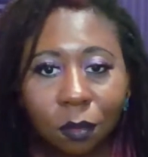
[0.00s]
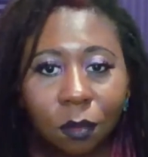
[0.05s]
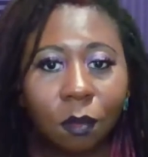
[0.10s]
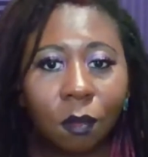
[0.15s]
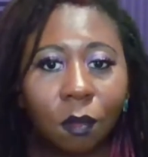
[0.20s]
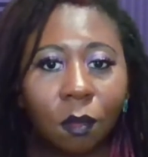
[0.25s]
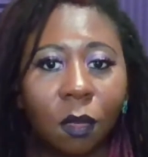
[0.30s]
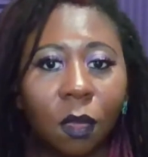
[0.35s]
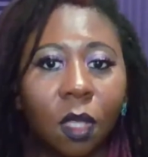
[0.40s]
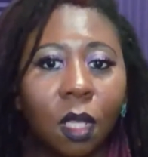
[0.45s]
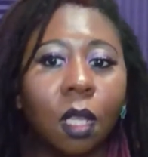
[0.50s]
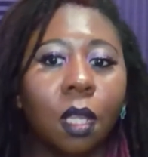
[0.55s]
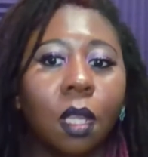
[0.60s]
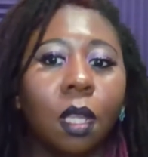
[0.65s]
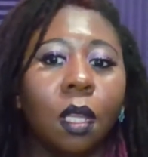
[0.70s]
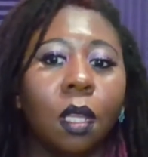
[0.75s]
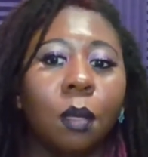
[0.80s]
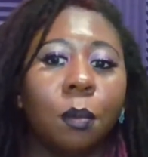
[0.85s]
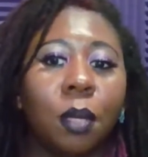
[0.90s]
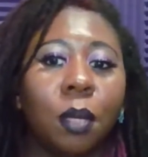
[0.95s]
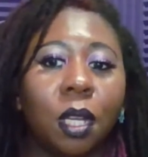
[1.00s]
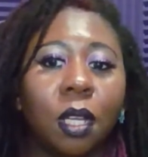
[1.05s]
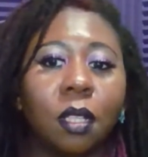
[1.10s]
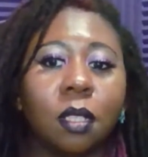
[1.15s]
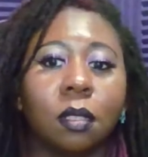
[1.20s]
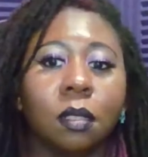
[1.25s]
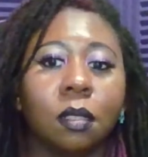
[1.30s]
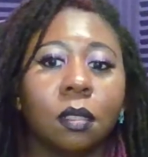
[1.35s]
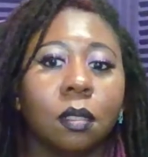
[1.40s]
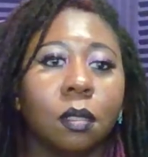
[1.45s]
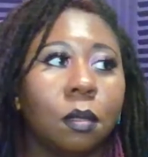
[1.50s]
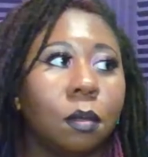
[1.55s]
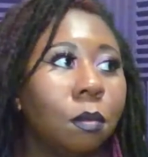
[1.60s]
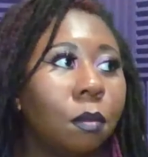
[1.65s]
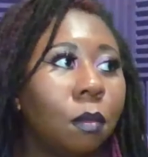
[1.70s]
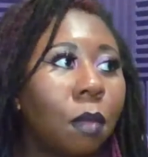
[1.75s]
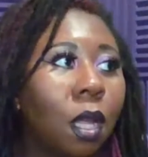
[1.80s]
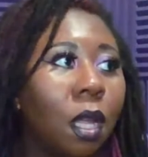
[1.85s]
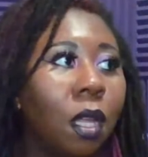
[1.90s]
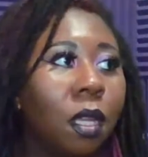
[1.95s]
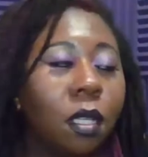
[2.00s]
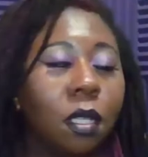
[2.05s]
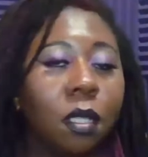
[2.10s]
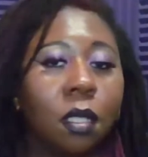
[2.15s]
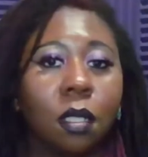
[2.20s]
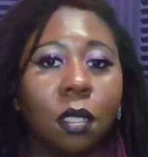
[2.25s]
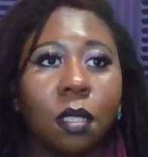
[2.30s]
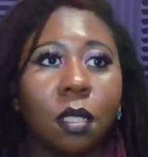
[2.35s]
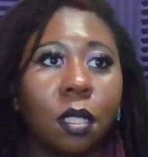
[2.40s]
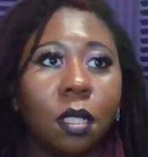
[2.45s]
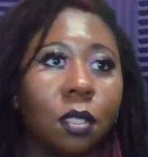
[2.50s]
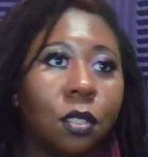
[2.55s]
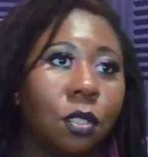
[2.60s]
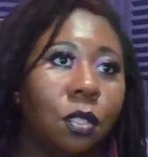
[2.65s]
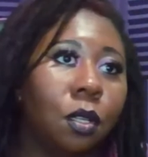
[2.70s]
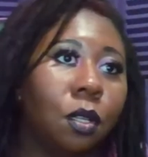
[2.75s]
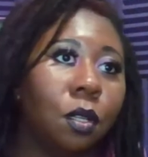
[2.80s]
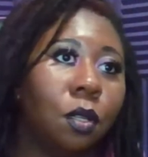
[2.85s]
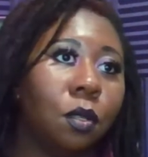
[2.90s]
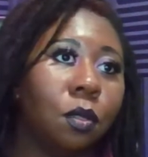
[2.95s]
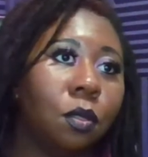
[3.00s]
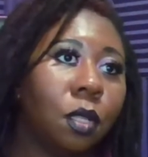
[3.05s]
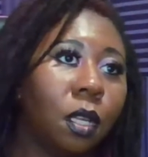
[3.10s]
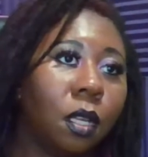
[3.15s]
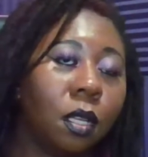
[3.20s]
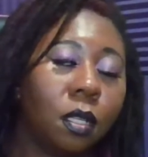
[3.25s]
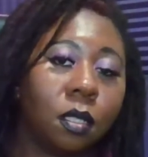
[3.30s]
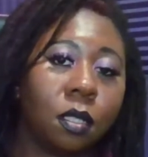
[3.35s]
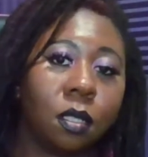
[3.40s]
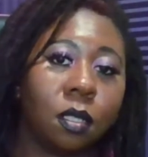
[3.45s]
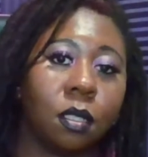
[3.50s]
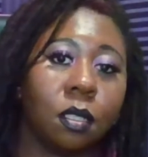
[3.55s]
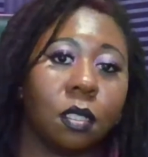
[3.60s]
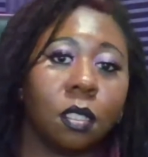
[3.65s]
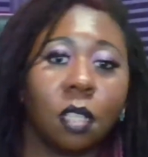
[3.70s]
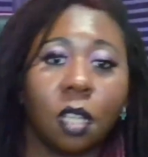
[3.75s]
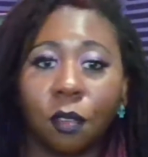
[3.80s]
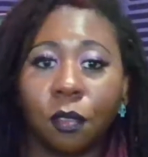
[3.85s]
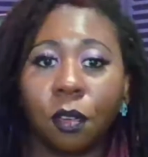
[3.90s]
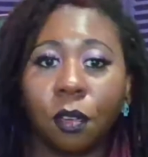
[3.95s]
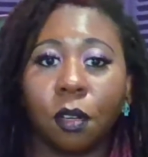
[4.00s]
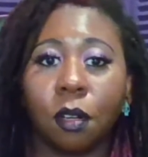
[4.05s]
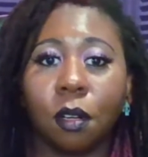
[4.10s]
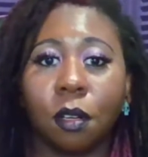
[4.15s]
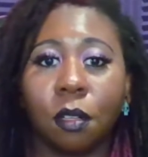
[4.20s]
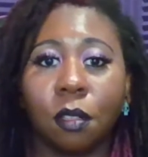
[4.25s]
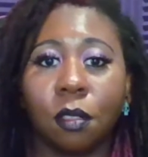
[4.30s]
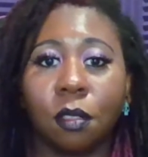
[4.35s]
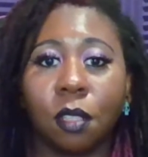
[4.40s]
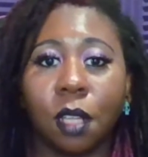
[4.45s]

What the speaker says: But my 6-year-old has never heard that song.